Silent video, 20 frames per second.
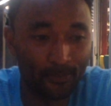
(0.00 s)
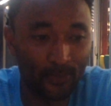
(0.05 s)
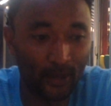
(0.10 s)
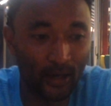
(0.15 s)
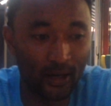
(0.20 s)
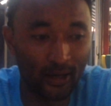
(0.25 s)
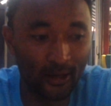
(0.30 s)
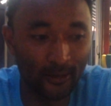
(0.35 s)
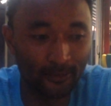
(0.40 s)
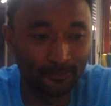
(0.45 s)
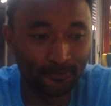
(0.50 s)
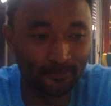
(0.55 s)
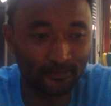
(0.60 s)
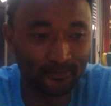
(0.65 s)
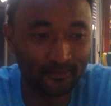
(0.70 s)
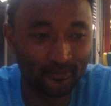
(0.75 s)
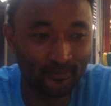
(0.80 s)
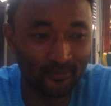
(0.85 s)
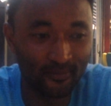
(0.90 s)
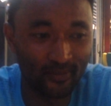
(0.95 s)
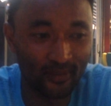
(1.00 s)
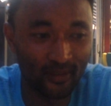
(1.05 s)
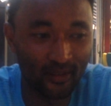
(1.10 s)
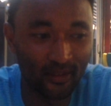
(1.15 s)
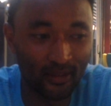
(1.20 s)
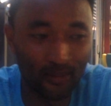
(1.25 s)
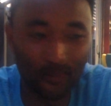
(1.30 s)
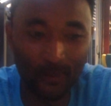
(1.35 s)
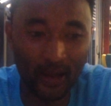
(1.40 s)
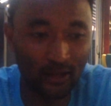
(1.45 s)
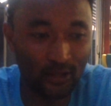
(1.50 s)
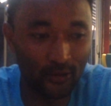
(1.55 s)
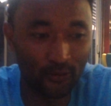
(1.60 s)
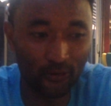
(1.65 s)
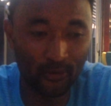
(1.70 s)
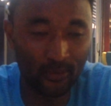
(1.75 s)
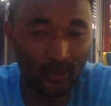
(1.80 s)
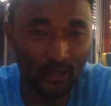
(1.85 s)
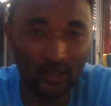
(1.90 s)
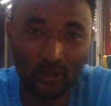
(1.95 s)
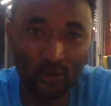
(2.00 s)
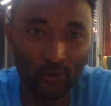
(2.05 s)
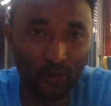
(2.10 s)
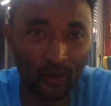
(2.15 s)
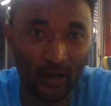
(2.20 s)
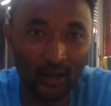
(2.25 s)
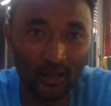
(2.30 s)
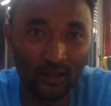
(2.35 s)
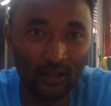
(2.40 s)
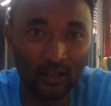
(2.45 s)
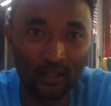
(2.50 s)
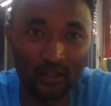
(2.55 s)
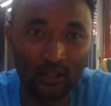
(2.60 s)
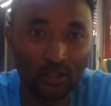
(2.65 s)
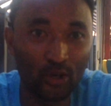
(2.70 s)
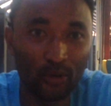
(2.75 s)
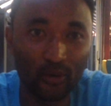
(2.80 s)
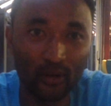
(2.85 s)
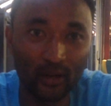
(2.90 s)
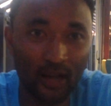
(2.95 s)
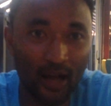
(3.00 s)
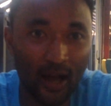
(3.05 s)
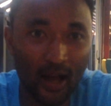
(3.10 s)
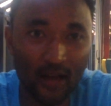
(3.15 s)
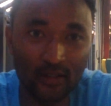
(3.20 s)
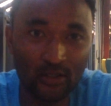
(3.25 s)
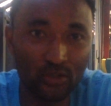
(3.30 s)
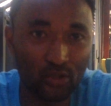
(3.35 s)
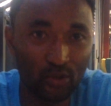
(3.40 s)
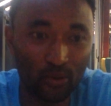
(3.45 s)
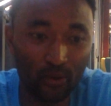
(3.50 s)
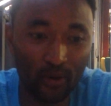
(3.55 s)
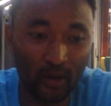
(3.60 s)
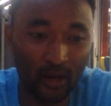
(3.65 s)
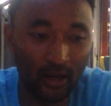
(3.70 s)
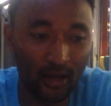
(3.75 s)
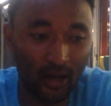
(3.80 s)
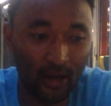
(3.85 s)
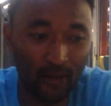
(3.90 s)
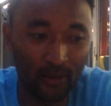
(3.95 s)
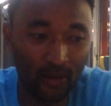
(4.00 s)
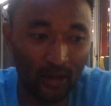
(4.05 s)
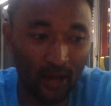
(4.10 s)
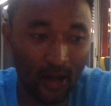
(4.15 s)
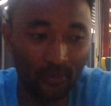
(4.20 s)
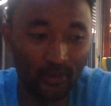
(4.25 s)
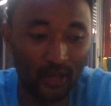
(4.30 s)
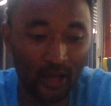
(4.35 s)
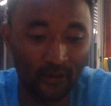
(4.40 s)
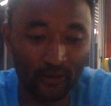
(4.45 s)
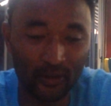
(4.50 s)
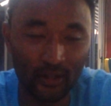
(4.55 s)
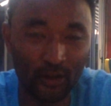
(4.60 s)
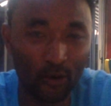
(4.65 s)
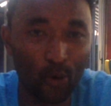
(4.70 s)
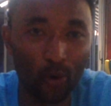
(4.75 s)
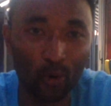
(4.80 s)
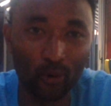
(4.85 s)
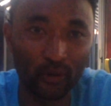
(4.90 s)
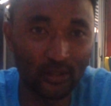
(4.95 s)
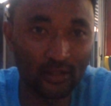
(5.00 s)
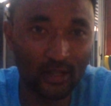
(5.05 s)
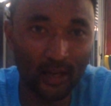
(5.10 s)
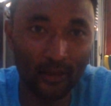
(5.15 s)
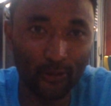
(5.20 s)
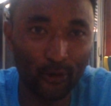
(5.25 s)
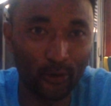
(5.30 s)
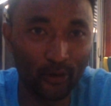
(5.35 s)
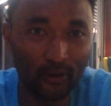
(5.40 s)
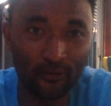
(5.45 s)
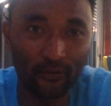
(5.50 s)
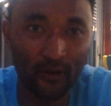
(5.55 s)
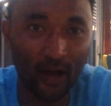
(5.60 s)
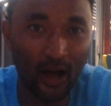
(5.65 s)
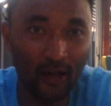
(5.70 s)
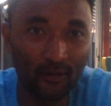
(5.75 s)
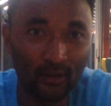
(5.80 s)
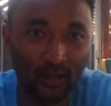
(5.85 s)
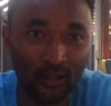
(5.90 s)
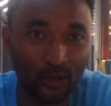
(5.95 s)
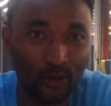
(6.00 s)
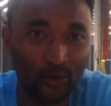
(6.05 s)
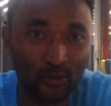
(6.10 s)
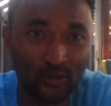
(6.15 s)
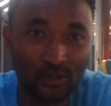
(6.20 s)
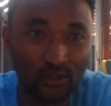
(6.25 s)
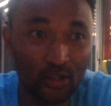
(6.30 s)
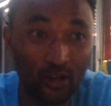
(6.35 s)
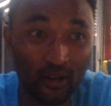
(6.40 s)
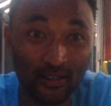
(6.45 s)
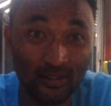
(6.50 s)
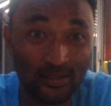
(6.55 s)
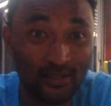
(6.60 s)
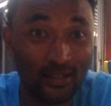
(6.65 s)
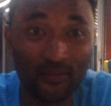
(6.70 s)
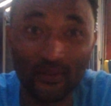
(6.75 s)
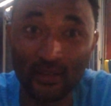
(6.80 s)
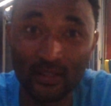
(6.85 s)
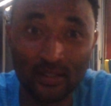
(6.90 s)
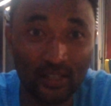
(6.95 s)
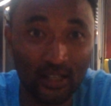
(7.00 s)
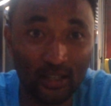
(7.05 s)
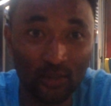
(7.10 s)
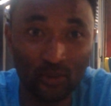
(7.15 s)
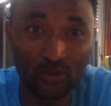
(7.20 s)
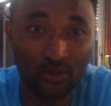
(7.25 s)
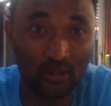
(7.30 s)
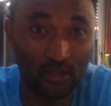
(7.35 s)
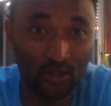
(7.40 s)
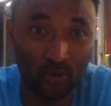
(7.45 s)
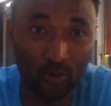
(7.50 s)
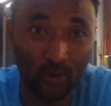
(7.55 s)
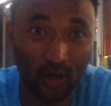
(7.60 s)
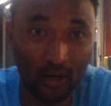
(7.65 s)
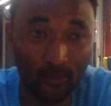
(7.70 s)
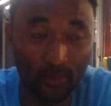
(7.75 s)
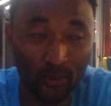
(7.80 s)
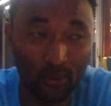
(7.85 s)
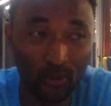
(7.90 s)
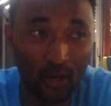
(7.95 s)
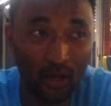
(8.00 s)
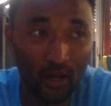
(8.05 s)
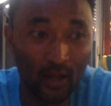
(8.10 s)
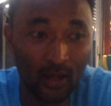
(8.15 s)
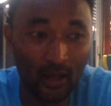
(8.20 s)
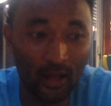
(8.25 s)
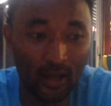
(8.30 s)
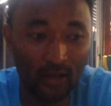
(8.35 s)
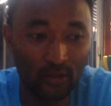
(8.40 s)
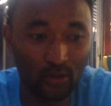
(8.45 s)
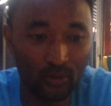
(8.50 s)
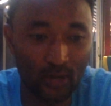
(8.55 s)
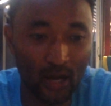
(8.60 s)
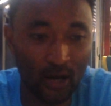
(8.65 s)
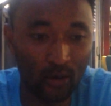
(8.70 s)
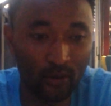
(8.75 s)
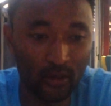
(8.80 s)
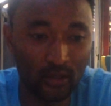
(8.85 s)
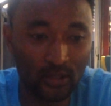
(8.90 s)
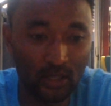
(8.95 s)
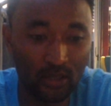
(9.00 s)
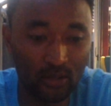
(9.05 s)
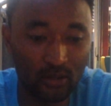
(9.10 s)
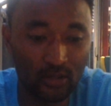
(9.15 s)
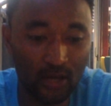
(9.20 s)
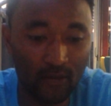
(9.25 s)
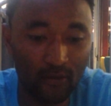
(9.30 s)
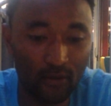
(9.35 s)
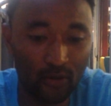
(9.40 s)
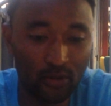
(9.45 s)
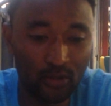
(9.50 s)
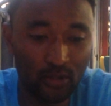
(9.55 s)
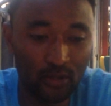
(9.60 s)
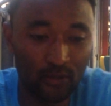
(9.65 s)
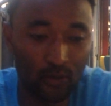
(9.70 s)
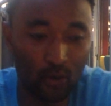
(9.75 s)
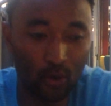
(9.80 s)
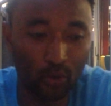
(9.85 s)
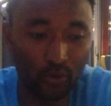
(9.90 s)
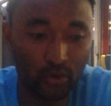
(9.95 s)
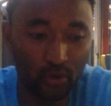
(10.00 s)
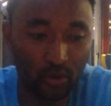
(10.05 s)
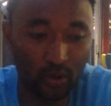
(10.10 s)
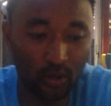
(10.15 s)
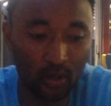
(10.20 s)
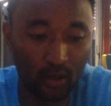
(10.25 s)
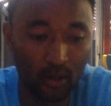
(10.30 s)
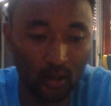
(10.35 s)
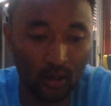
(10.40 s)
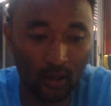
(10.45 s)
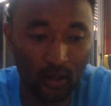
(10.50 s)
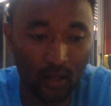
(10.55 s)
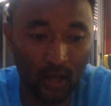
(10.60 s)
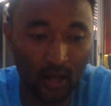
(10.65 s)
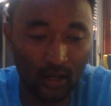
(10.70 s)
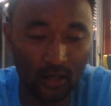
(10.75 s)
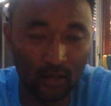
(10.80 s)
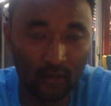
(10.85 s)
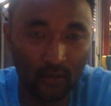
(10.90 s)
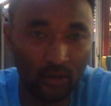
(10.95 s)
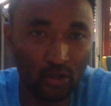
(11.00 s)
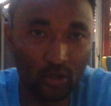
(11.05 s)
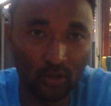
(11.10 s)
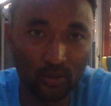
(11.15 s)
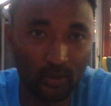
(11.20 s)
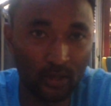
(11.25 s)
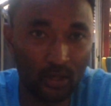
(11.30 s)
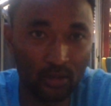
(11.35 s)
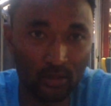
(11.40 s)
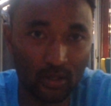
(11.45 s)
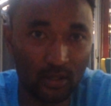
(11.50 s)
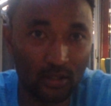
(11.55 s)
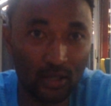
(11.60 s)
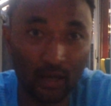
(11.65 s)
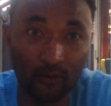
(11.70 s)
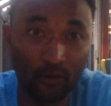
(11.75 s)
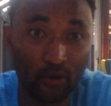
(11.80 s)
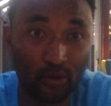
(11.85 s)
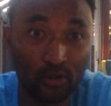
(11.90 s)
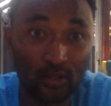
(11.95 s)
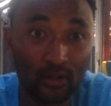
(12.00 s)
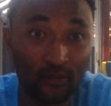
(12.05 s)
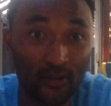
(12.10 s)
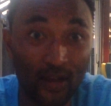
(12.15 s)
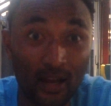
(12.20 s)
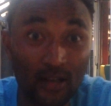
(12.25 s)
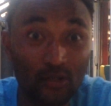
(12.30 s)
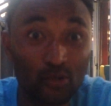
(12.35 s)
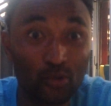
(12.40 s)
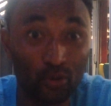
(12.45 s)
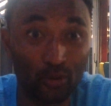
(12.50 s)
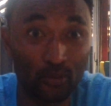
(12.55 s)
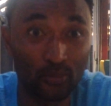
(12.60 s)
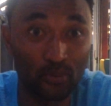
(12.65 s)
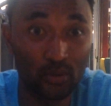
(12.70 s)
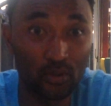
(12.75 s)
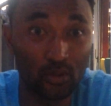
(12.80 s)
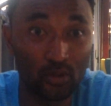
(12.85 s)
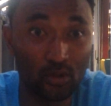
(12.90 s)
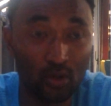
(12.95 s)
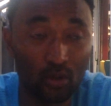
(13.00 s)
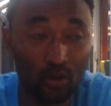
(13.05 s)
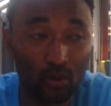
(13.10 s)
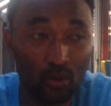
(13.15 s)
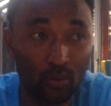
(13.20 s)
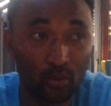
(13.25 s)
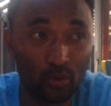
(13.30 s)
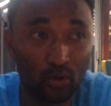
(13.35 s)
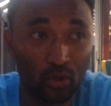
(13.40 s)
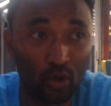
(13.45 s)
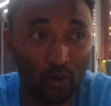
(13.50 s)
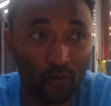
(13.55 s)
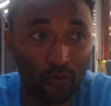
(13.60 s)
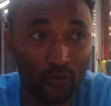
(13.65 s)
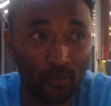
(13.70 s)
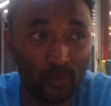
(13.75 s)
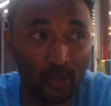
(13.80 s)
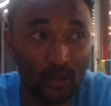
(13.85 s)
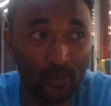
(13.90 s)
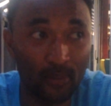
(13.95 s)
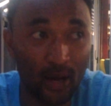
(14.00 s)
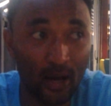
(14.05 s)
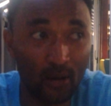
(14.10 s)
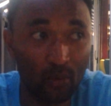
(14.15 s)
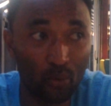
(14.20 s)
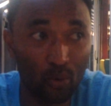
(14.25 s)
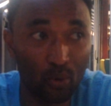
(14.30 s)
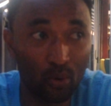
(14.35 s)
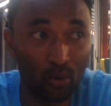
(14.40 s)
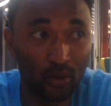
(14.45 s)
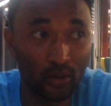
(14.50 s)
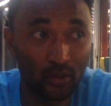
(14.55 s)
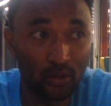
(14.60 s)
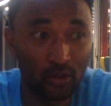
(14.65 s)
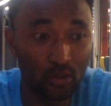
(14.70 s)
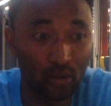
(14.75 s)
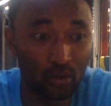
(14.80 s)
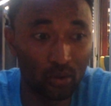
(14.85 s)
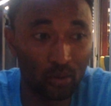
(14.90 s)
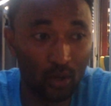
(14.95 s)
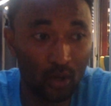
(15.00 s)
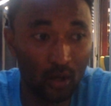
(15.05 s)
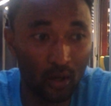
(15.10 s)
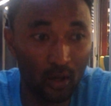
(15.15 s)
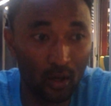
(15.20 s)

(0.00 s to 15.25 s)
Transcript: The banter for me is great. Getting to know the guys is great. I mean, I'm definitely the oldest at 35, and it goes as young as 17, which is incredible. And so not only is there a diversity of culture and individuals, but there's a diversity of age groups. So, you know, for me, my role is to